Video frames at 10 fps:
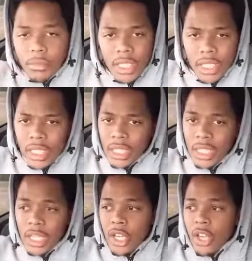And
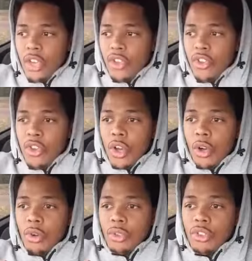
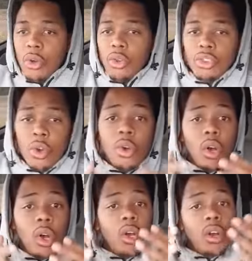so
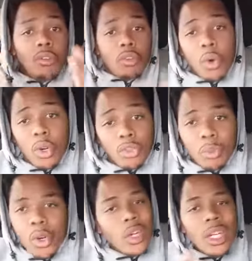of course
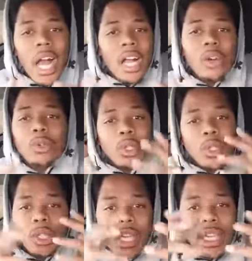we're not gonna
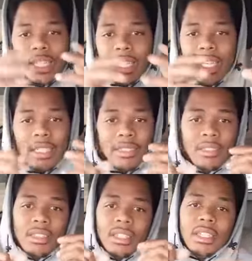look at
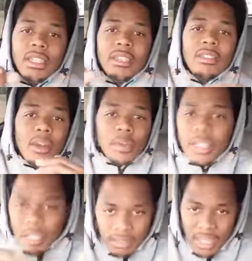things
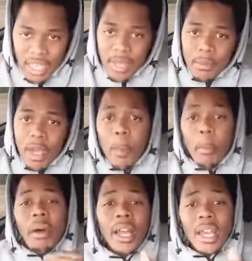somewhat the same.
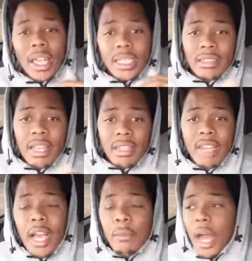But at the same
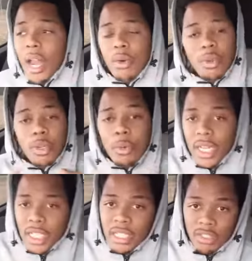time, I don't want
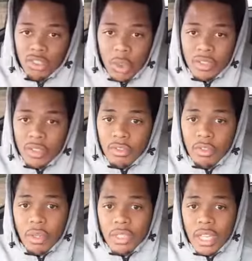nobody to get this twisted
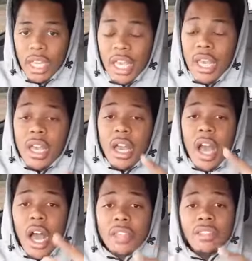for a second.
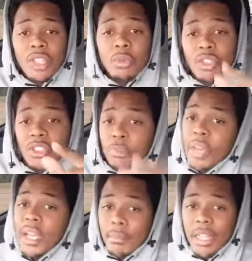I still
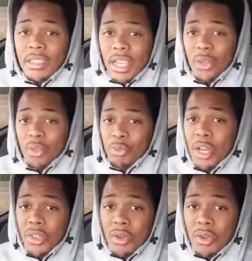respect my child's
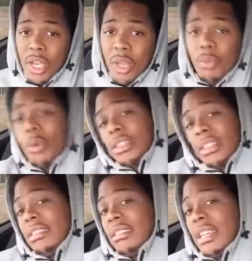mother and what
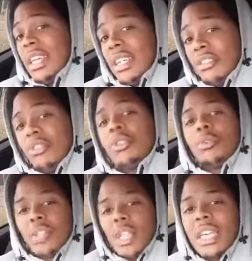she says, you know what
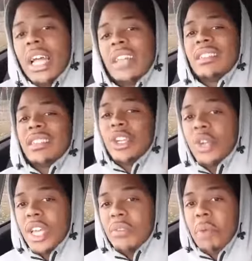I'm saying? And I
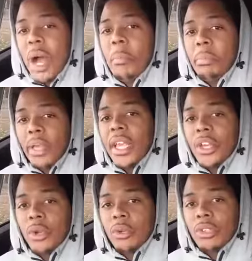still give my
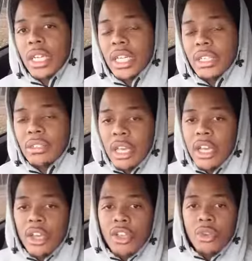opinion on things,
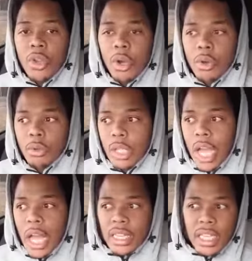
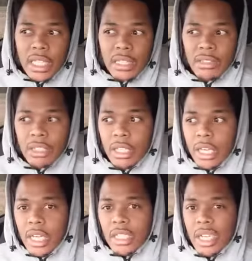that I think that's the
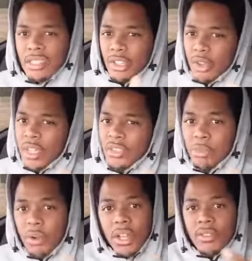crazy
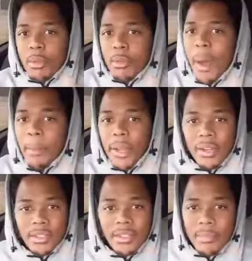part even about
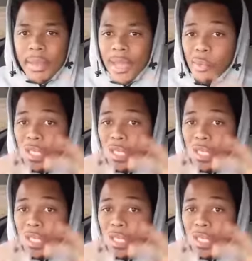parenting, man.